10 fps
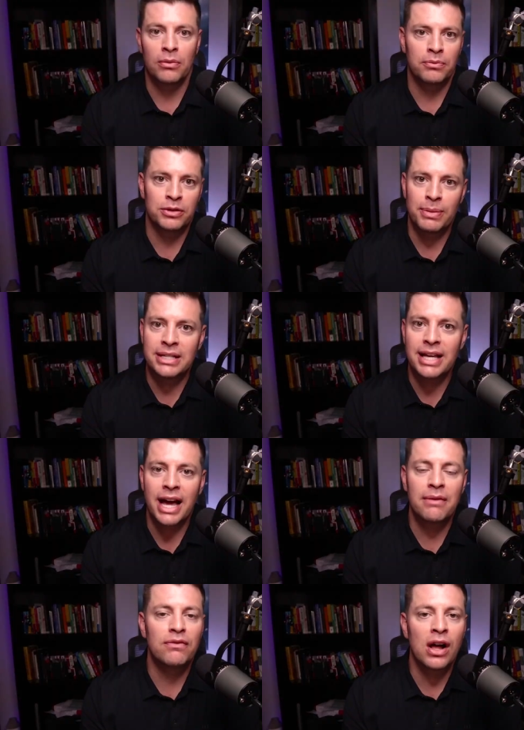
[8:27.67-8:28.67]
spend
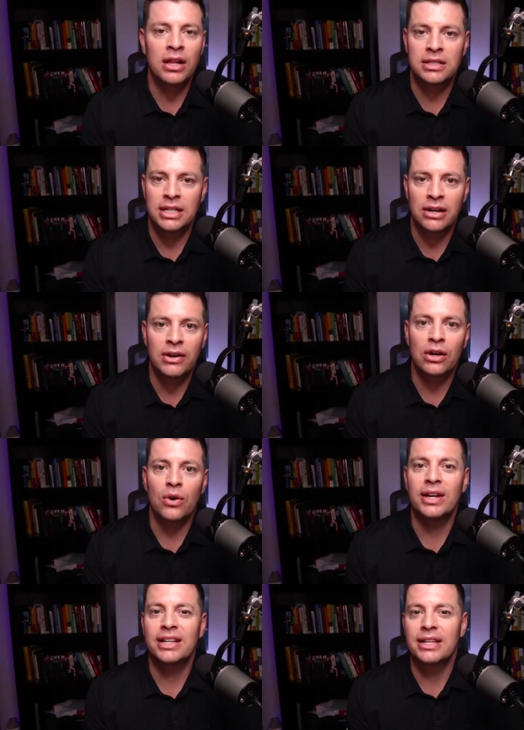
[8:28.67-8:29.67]
time volunteering
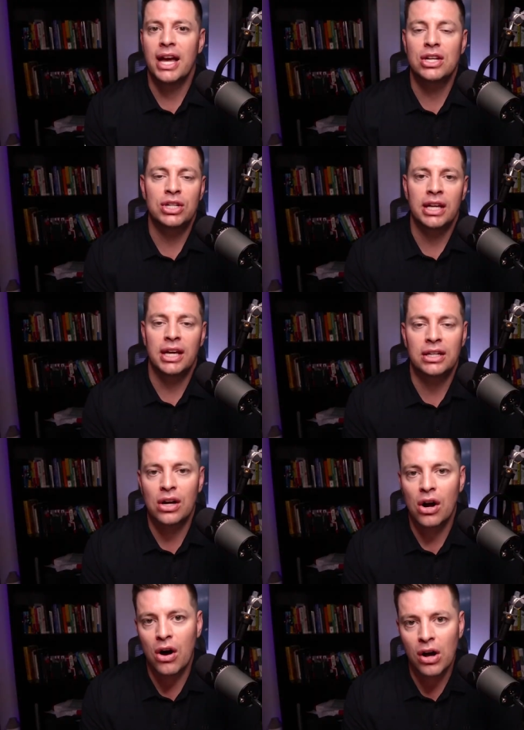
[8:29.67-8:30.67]
or engaging in
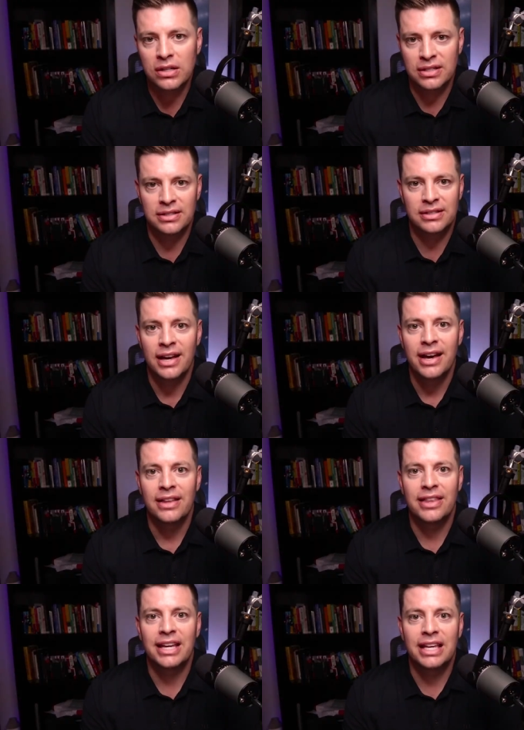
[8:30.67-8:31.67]
causes
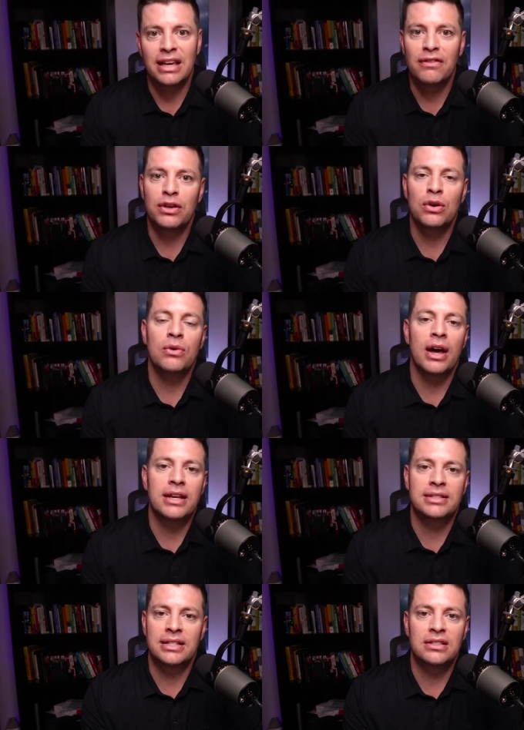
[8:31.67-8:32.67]
that give you a
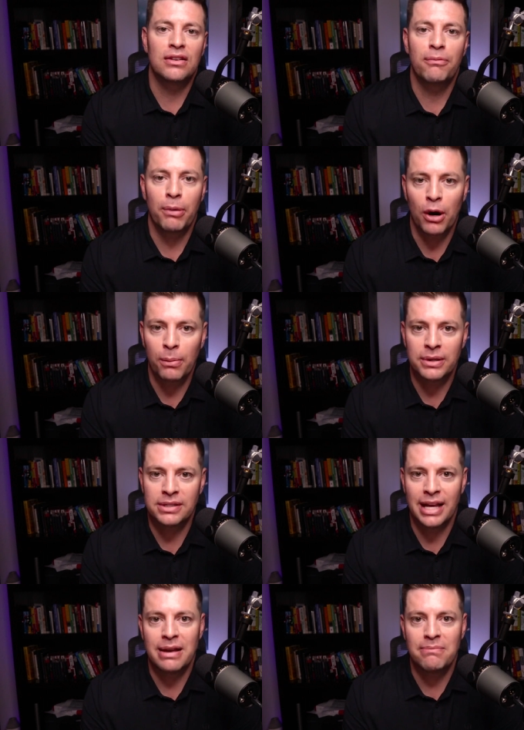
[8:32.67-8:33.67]
sense of
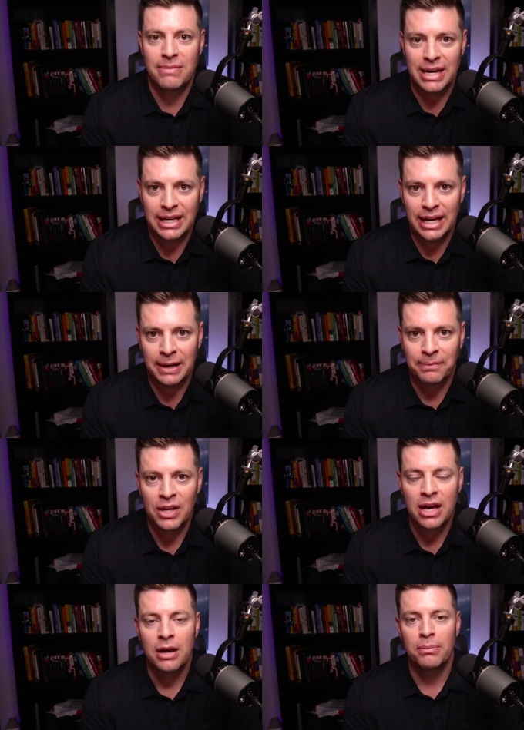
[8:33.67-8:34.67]
purpose and meaning.
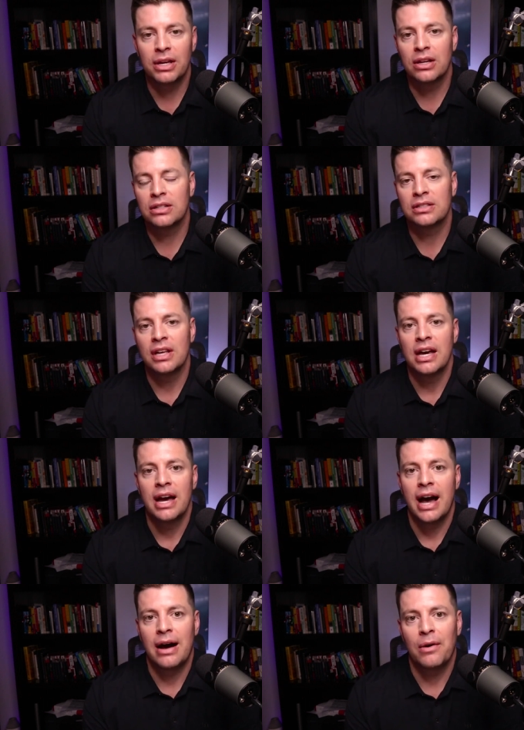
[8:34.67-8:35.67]
Because
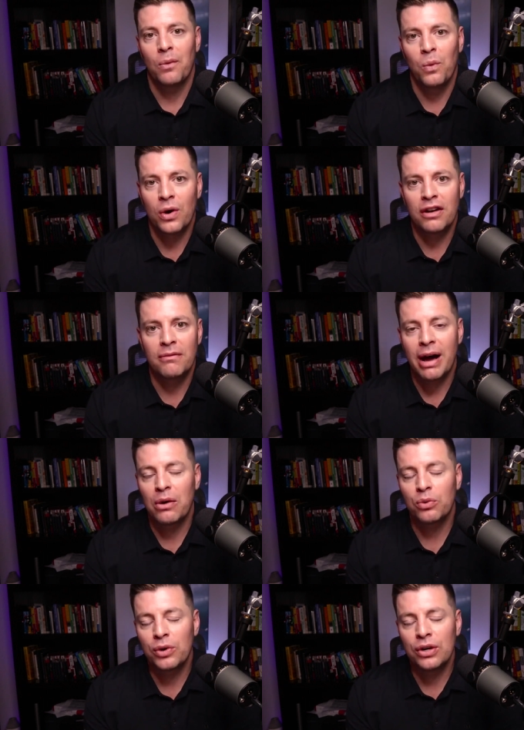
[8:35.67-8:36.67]
one of my
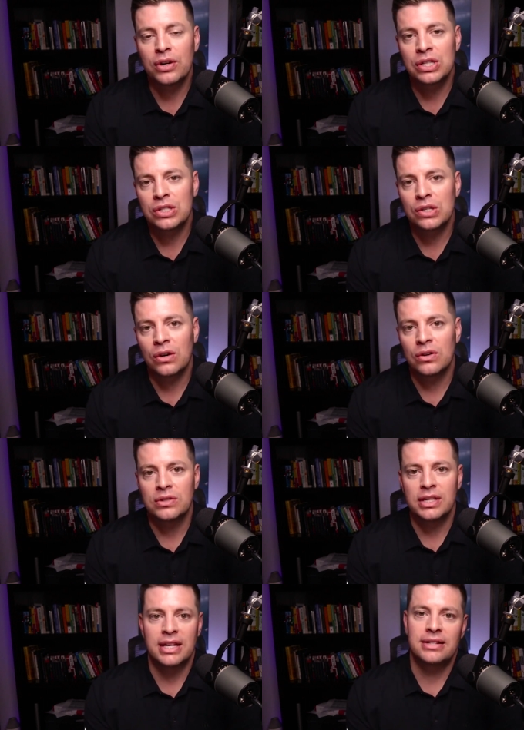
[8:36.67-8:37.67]
real
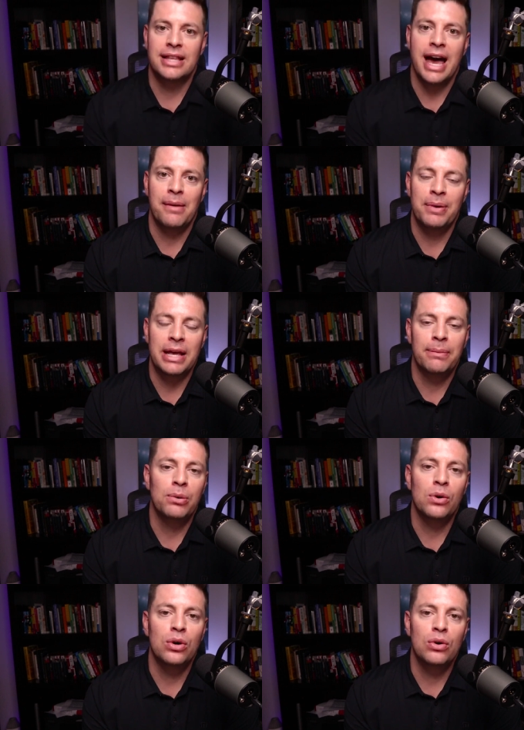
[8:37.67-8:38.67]
concerns is that
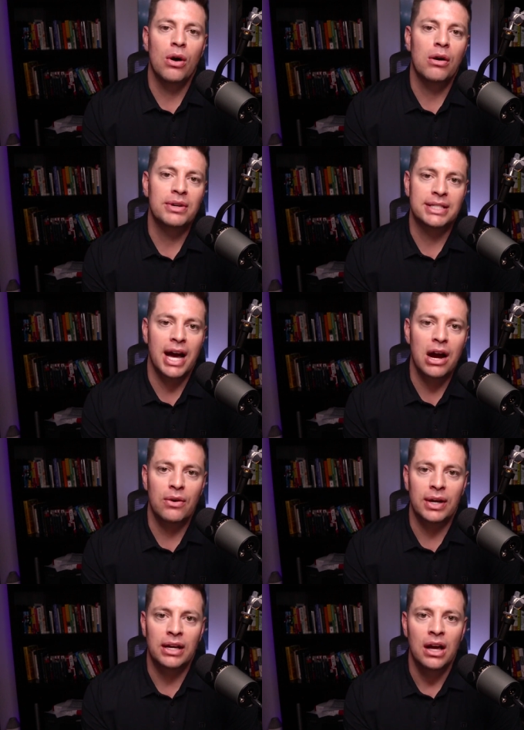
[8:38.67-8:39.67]
people who are
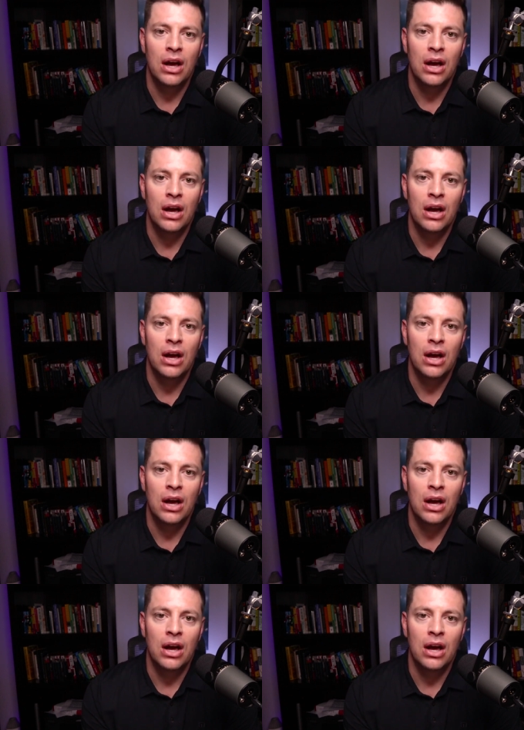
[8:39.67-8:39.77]
retiring